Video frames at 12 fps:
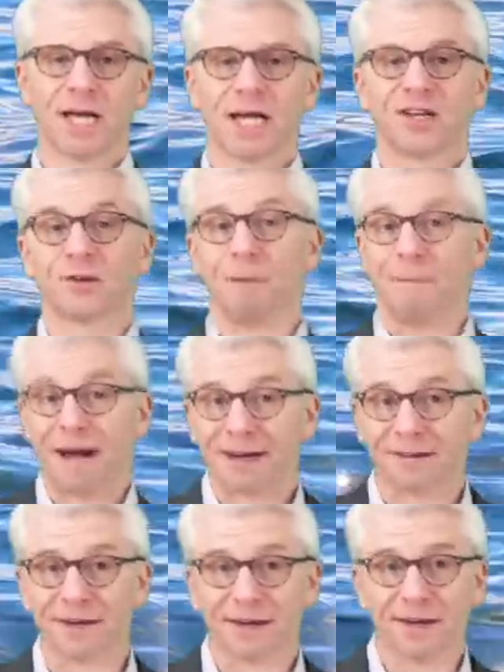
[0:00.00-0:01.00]
So we're back
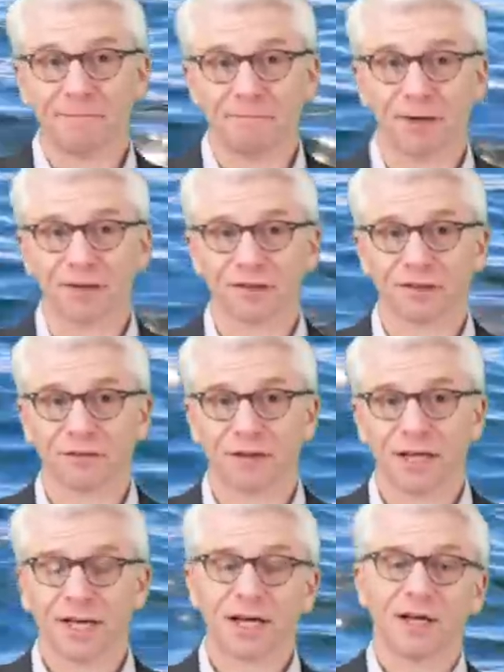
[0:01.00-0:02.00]
to the compass.
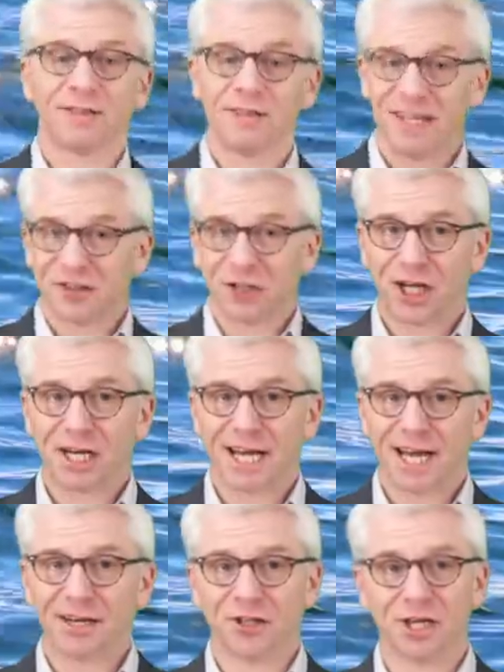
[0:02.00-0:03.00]
This
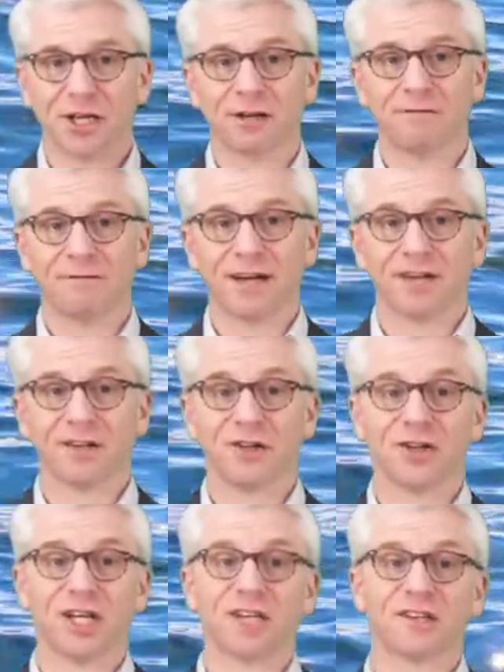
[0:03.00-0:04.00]
genealogy conveys that
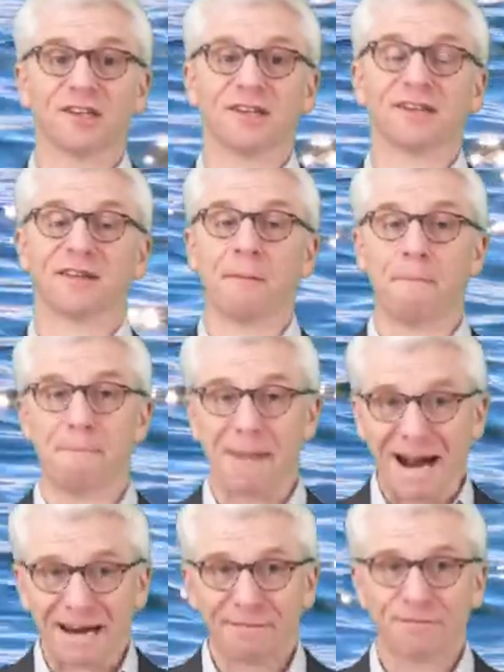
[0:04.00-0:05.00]
Jesus is the
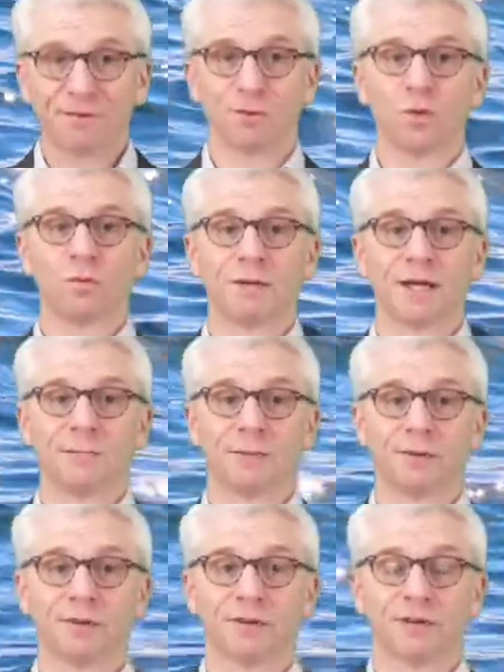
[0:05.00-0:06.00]
man for all
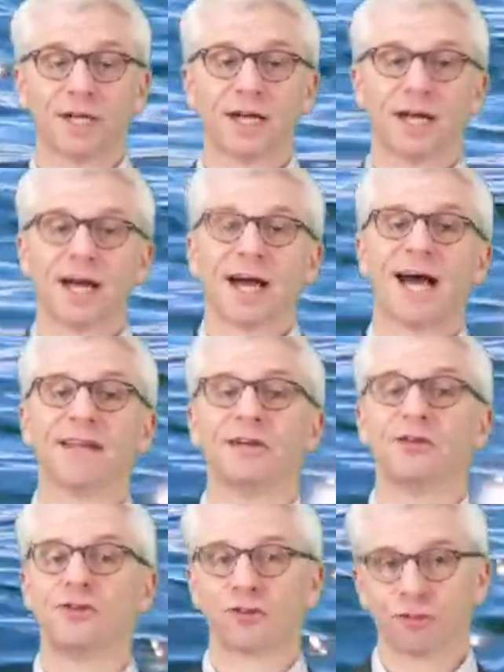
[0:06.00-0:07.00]
peoples and the
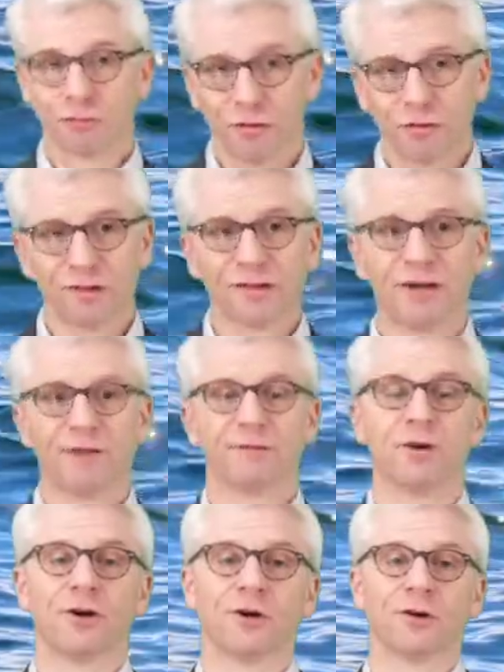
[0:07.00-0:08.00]
true Son of
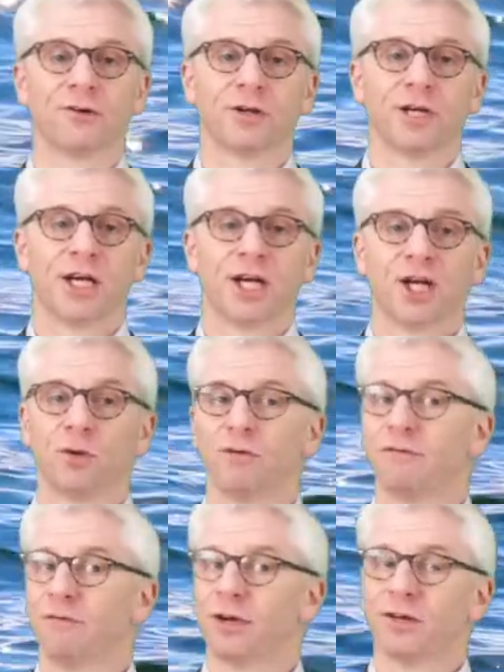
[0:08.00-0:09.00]
God who
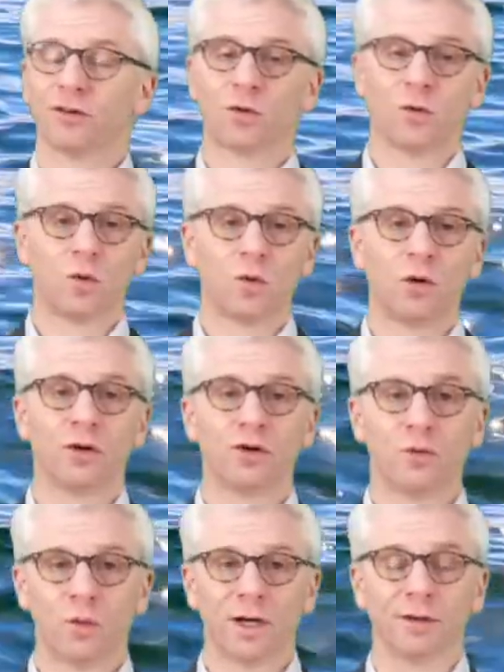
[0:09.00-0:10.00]
invites all who
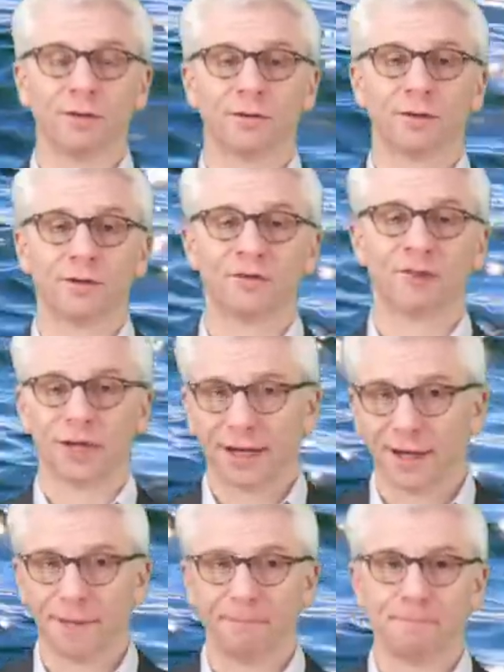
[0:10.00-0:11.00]
will to
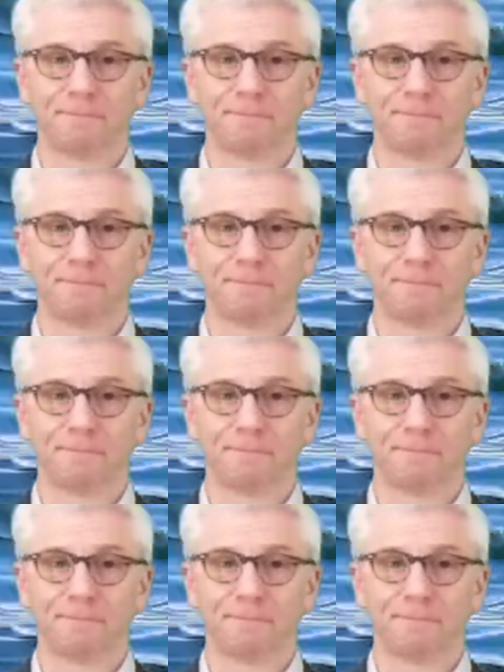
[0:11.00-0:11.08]
come.